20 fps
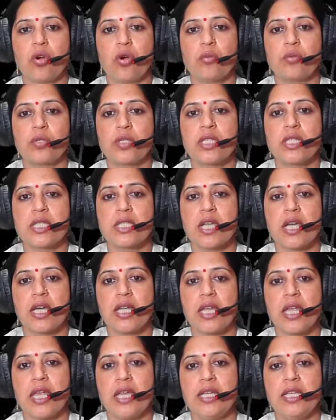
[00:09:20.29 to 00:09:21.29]
Options
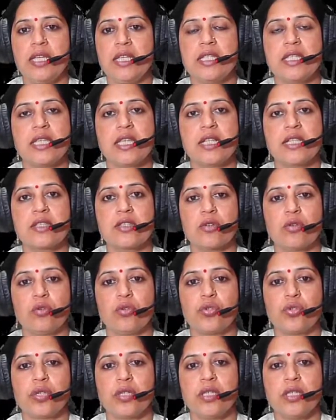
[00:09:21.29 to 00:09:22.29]
are NaCl
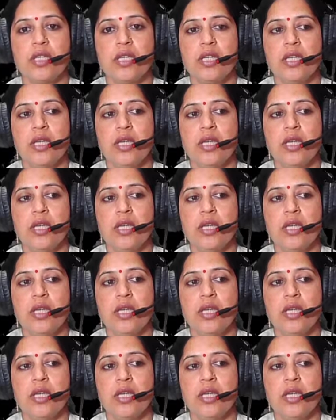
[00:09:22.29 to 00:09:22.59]
solution,